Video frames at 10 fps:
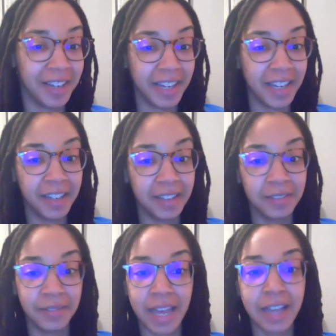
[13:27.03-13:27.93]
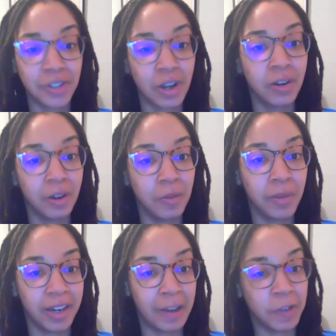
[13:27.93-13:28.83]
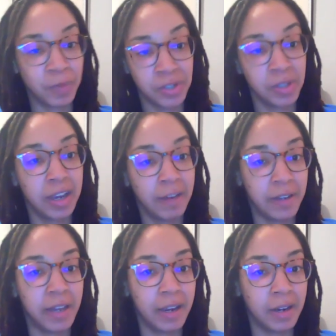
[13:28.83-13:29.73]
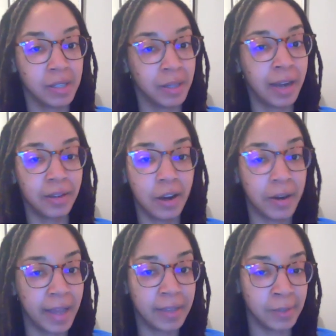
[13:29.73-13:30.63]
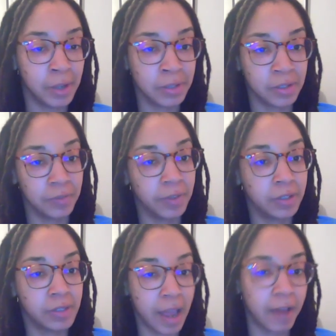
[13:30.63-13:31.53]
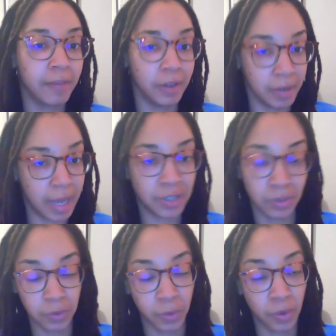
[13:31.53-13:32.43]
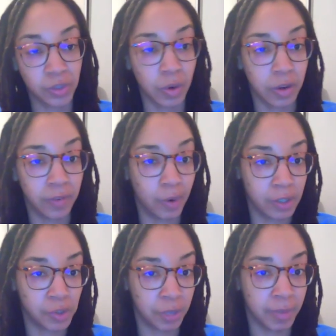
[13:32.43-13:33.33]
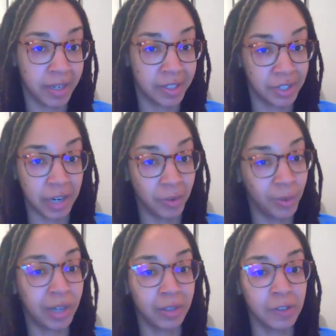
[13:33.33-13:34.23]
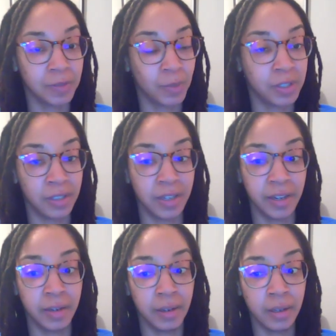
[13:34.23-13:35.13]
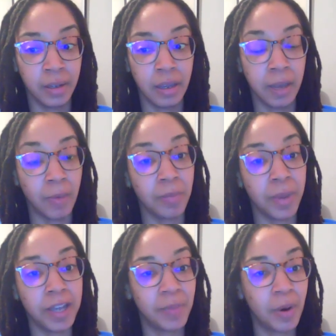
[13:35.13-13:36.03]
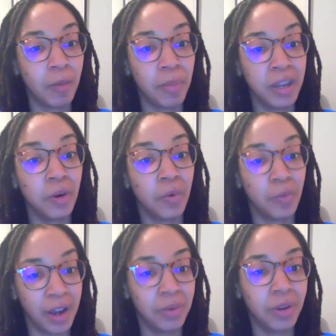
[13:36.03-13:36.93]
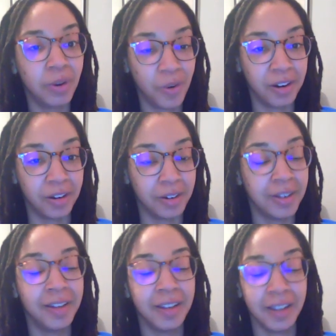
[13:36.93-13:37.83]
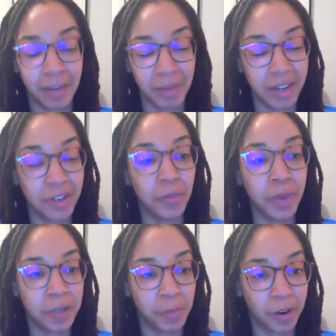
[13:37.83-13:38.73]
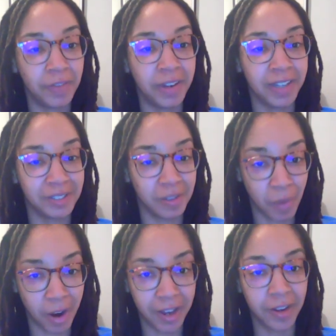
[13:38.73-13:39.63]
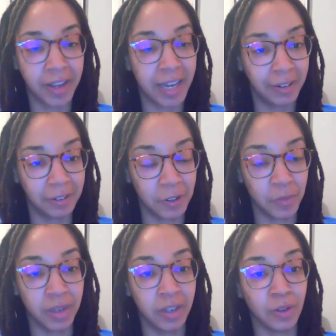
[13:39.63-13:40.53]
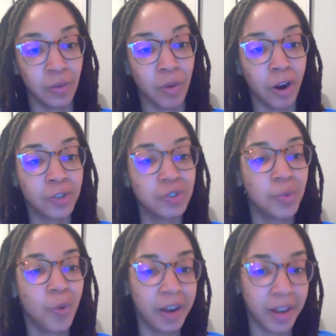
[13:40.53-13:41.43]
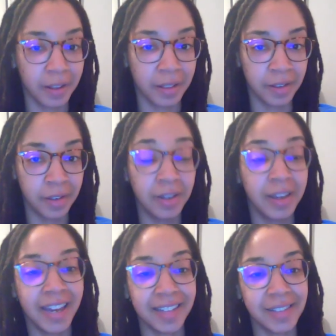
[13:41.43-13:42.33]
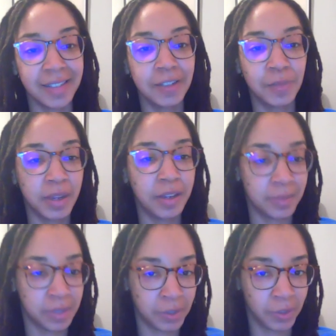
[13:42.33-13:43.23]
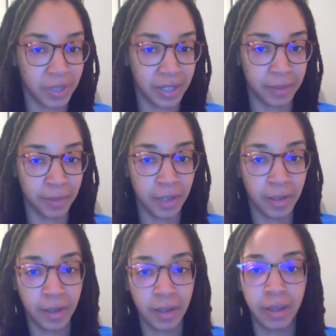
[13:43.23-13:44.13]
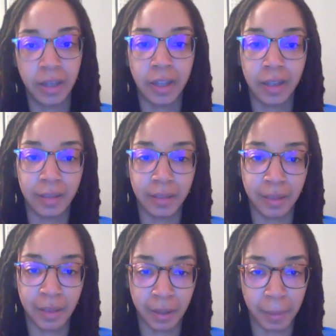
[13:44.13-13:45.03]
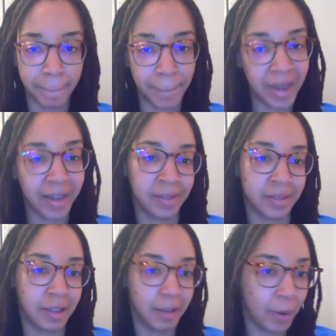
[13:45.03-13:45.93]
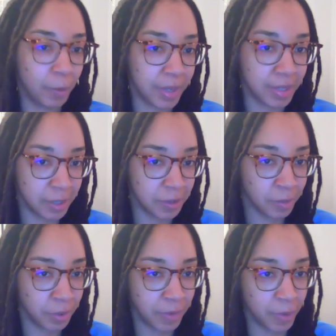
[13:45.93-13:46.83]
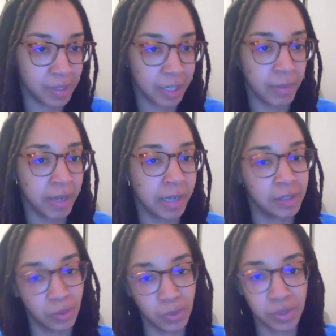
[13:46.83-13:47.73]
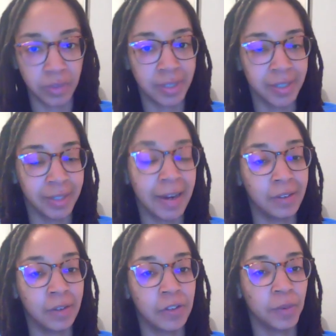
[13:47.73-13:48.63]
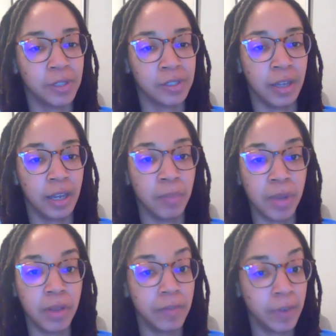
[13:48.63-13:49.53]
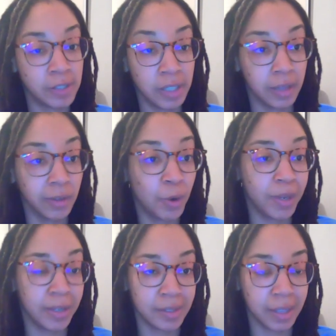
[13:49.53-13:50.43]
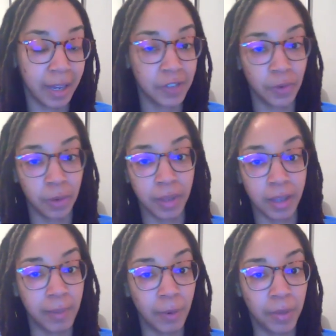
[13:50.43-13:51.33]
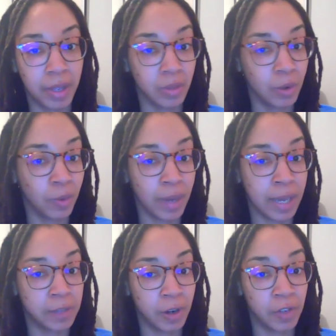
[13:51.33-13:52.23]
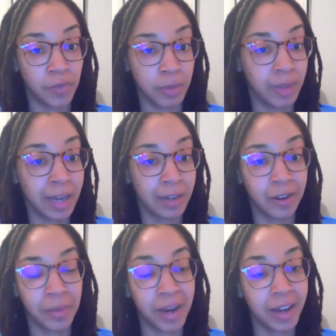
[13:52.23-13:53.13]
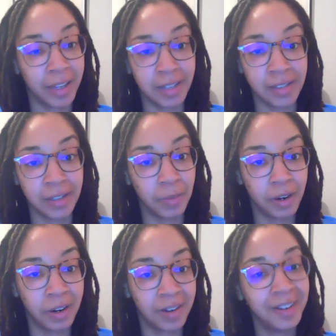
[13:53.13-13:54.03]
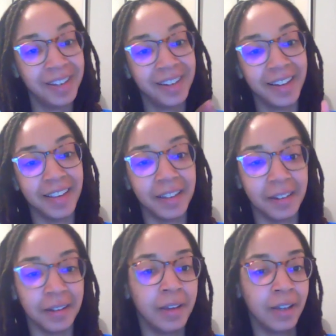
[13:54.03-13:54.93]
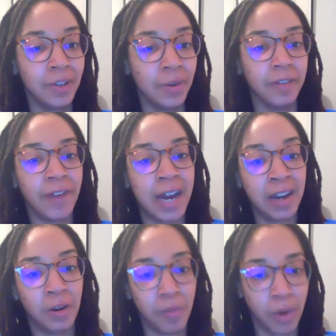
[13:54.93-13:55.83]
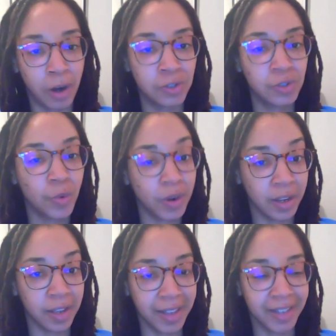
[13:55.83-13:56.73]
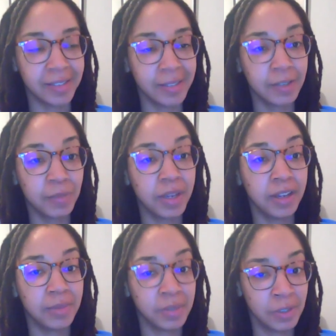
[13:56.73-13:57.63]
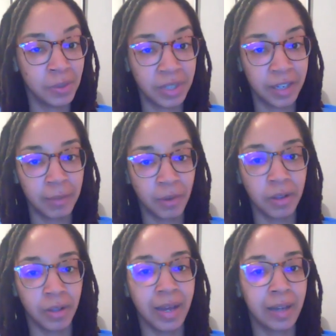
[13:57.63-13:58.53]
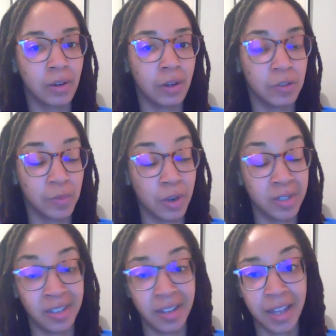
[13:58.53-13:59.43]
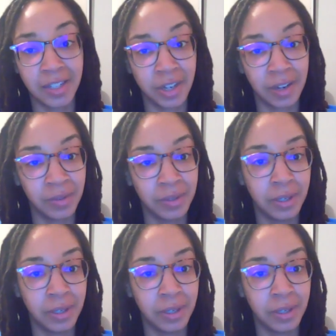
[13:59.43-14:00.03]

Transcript: And as y'all know by now, especially the everydayers, Locked On has launched the first ever National Sports 24 streaming channel, Locked On Sports Today. And with baseball being around the corner, I'm going to need you baseball fans to mark your calendars because on March 20th, at 6 p.m. Central Time, the best MLB season preview is coming exclusively to Locked On Sports Today. Be the first to get local insights from the MLB local experts from the Locked On Podcast Network. Again, you can find it on March 20th at 6 p.m. Central Time on the Locked On Sports Today channel,